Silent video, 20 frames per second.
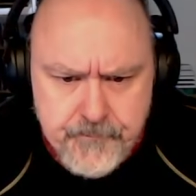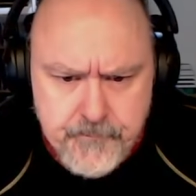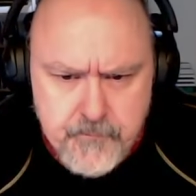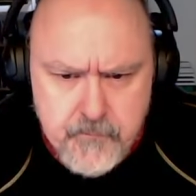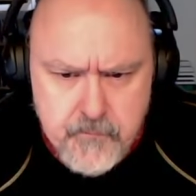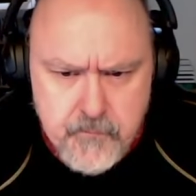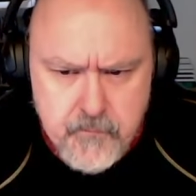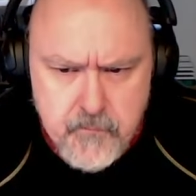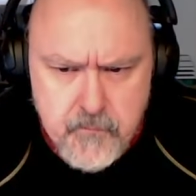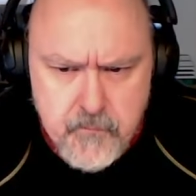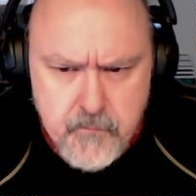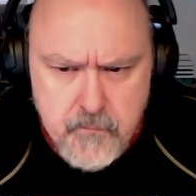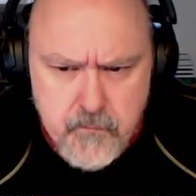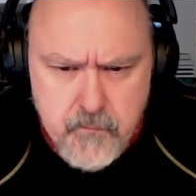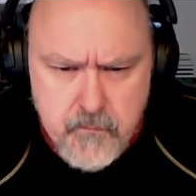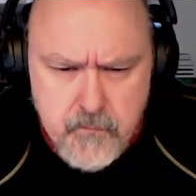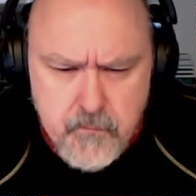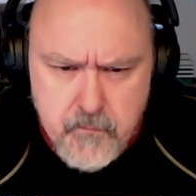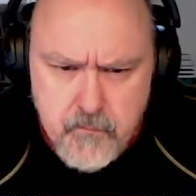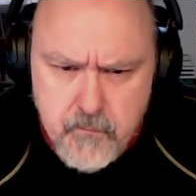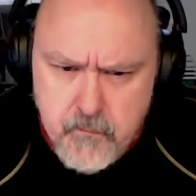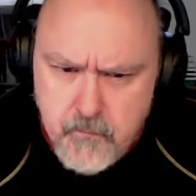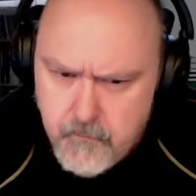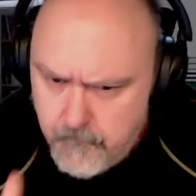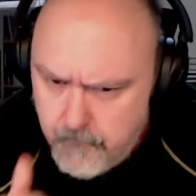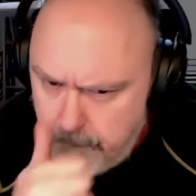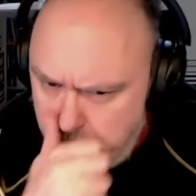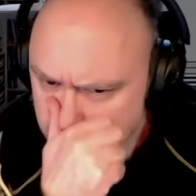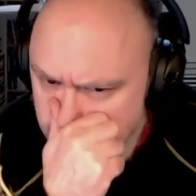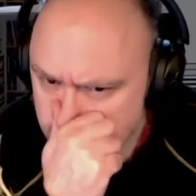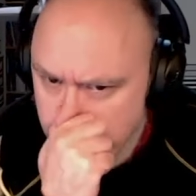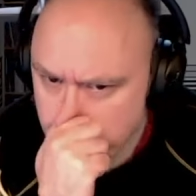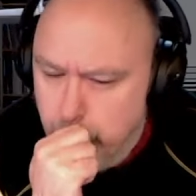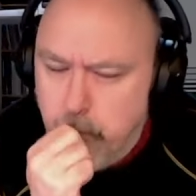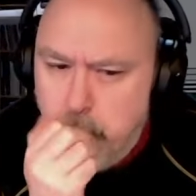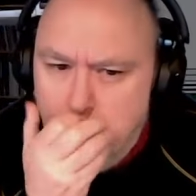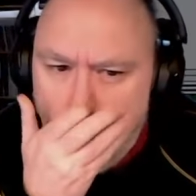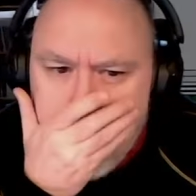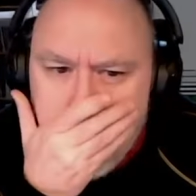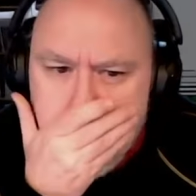
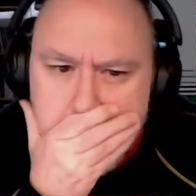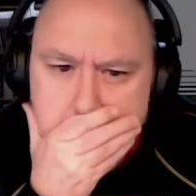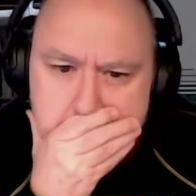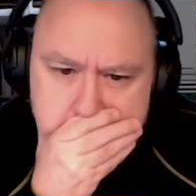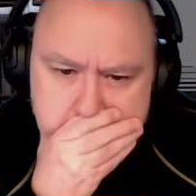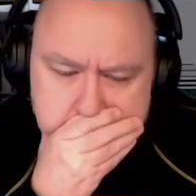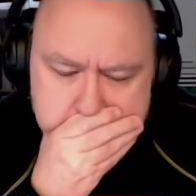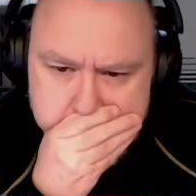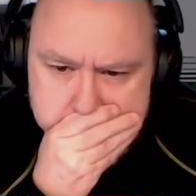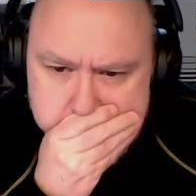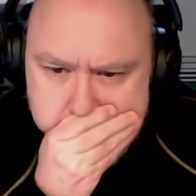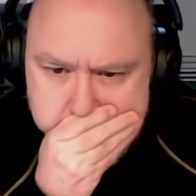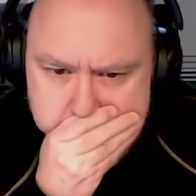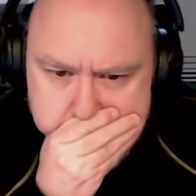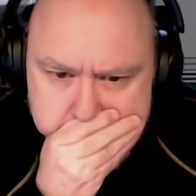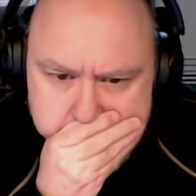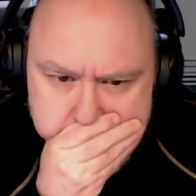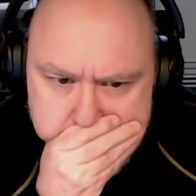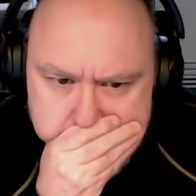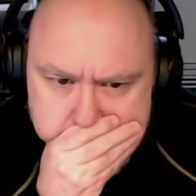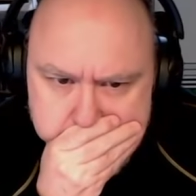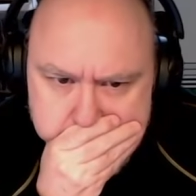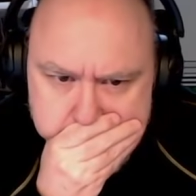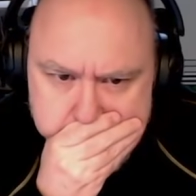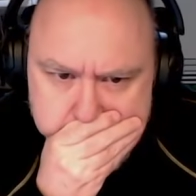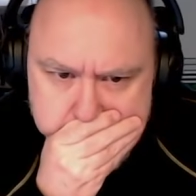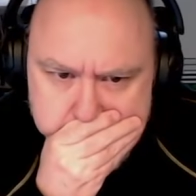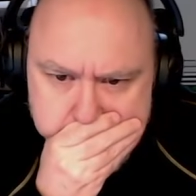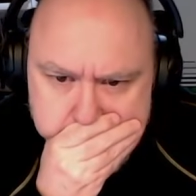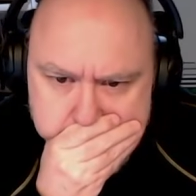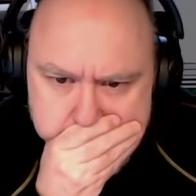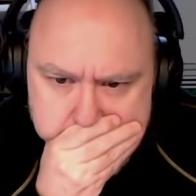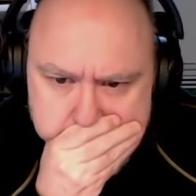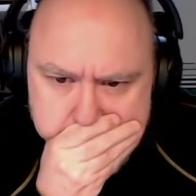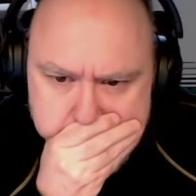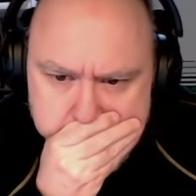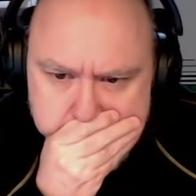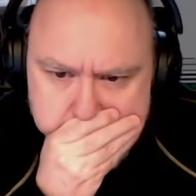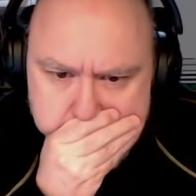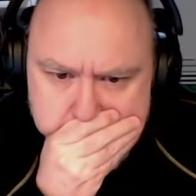
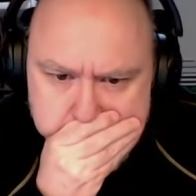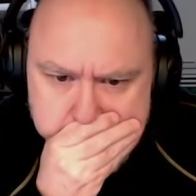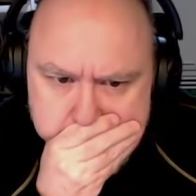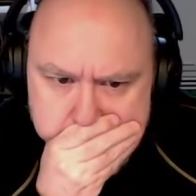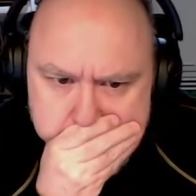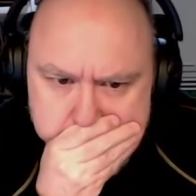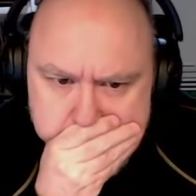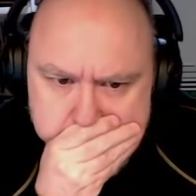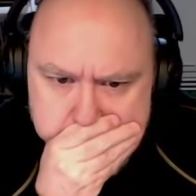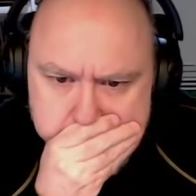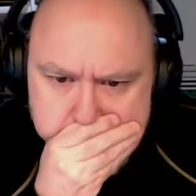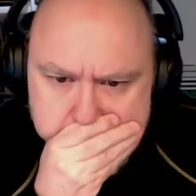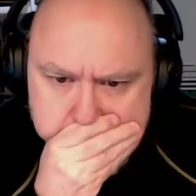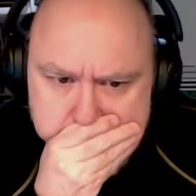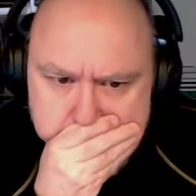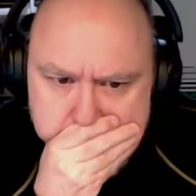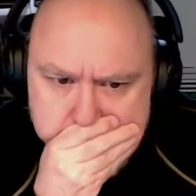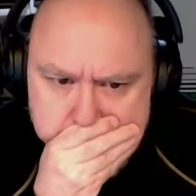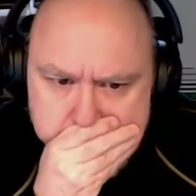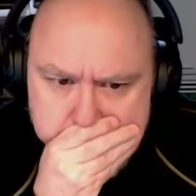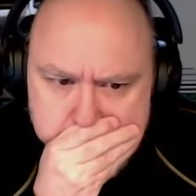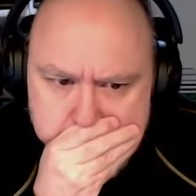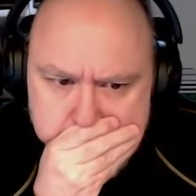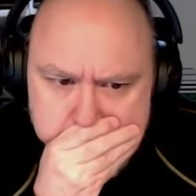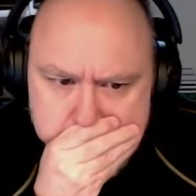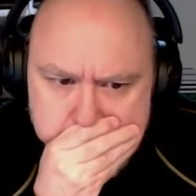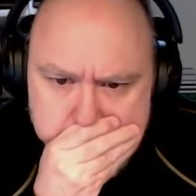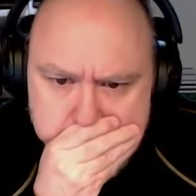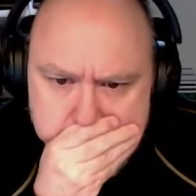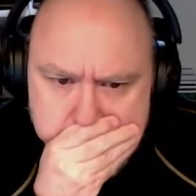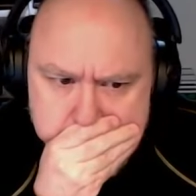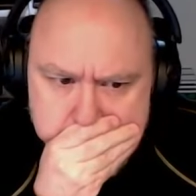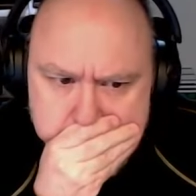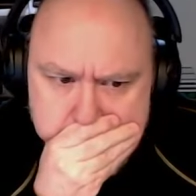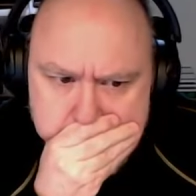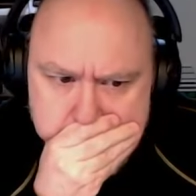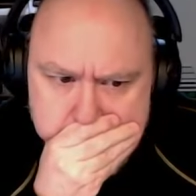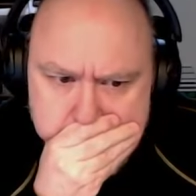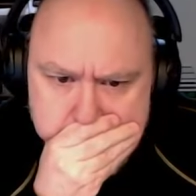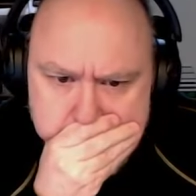
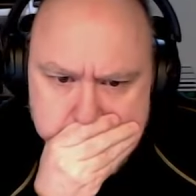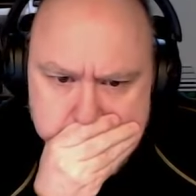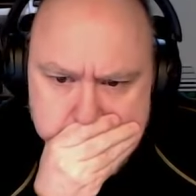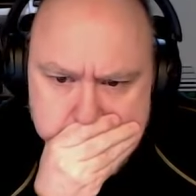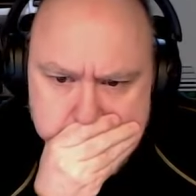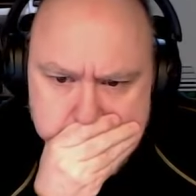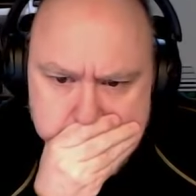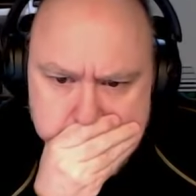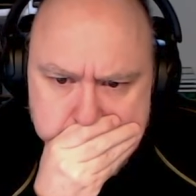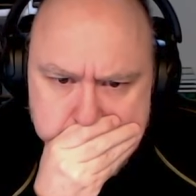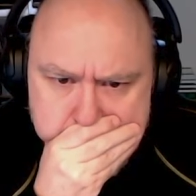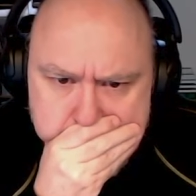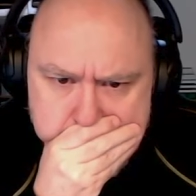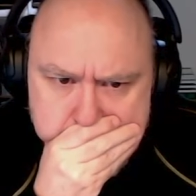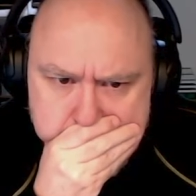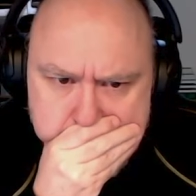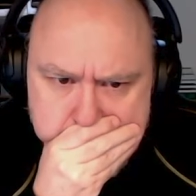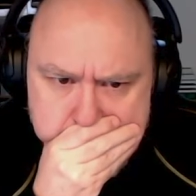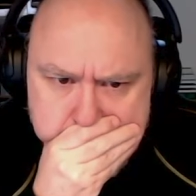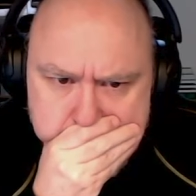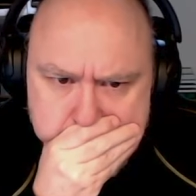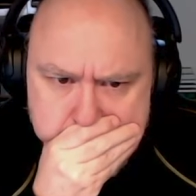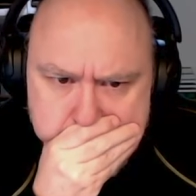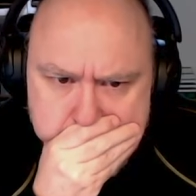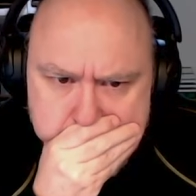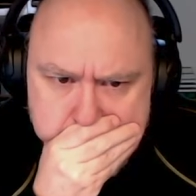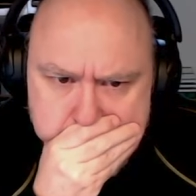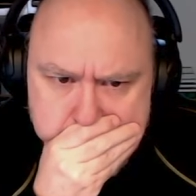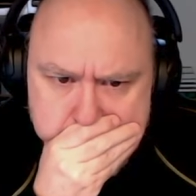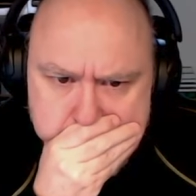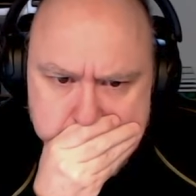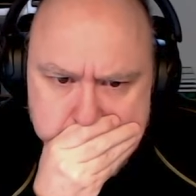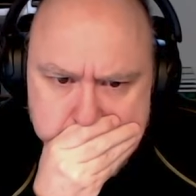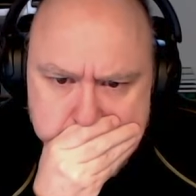Nobody speaks.